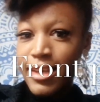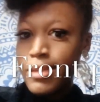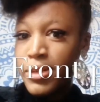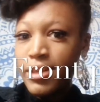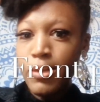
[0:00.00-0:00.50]
and then
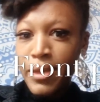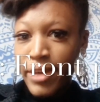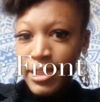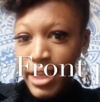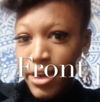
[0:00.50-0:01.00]
put another pin
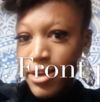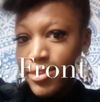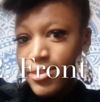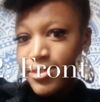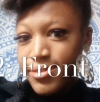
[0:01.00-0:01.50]
right there.
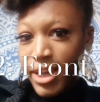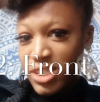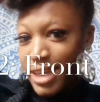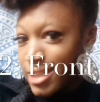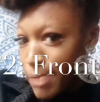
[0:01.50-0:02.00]
I should
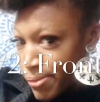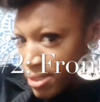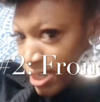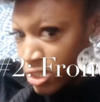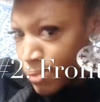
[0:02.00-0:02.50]
actually get bobby
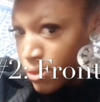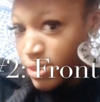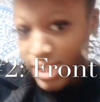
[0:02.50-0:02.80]
pins so I can show people.